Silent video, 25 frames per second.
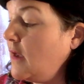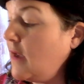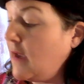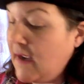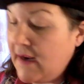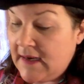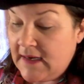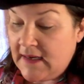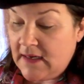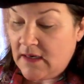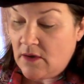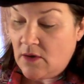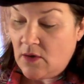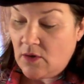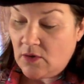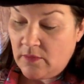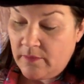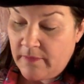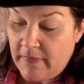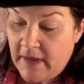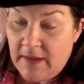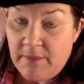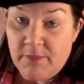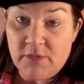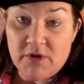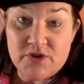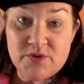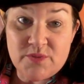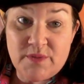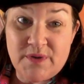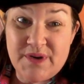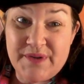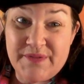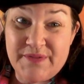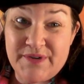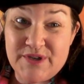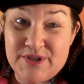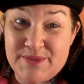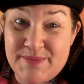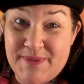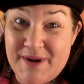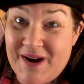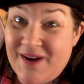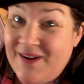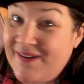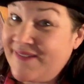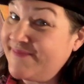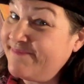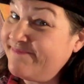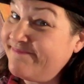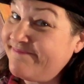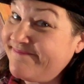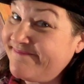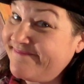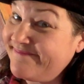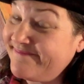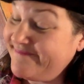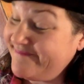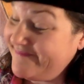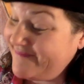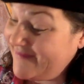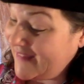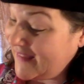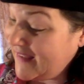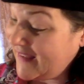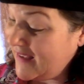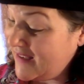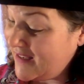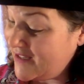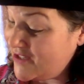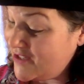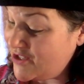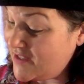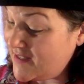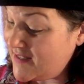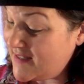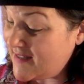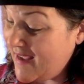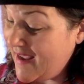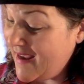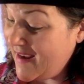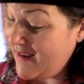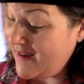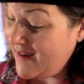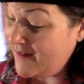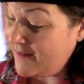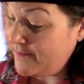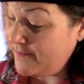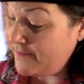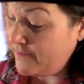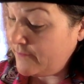I need a golden paintbrush winner for tomorrow. Just saying.